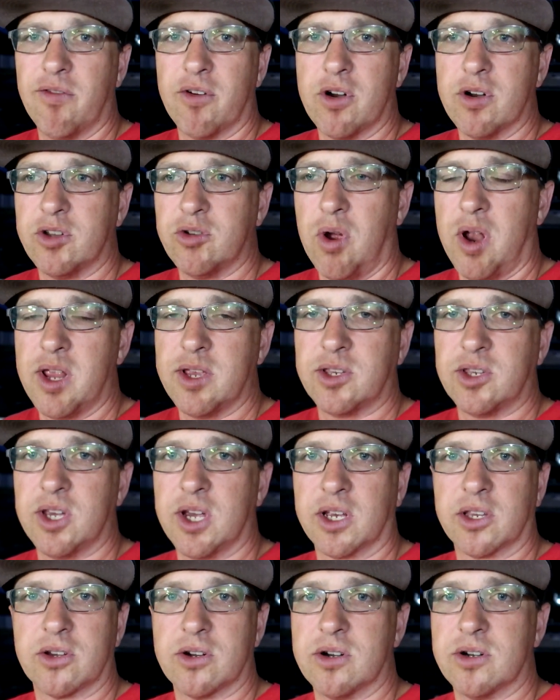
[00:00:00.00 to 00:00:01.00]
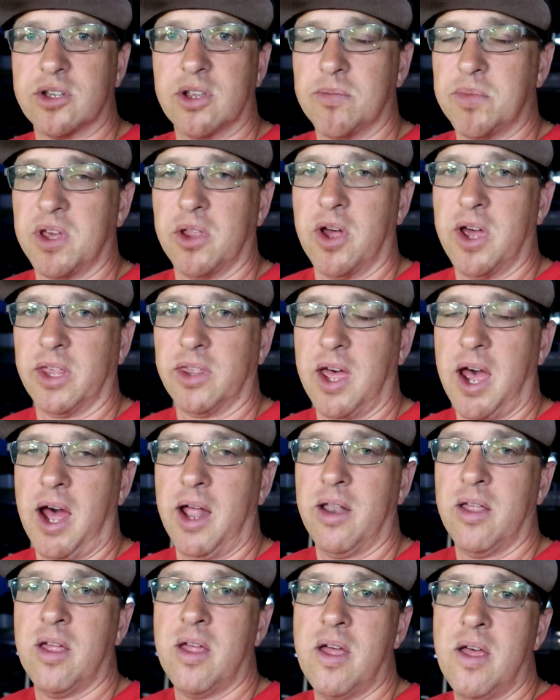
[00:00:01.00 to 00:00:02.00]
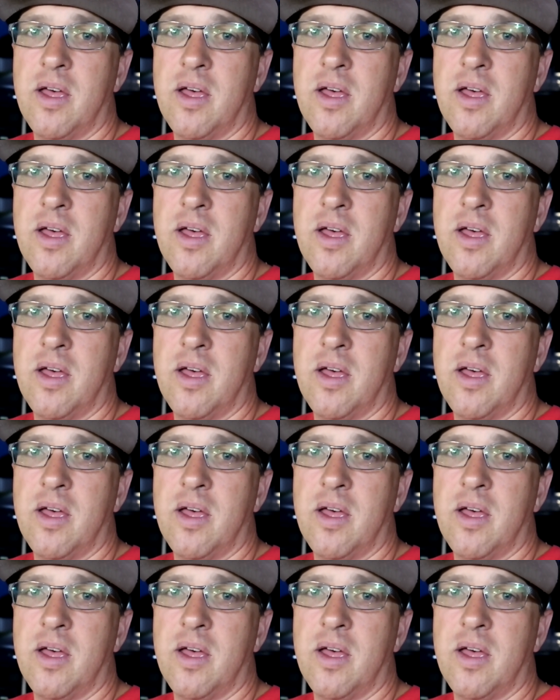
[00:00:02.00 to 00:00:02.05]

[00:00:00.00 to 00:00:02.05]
or 286 or something like that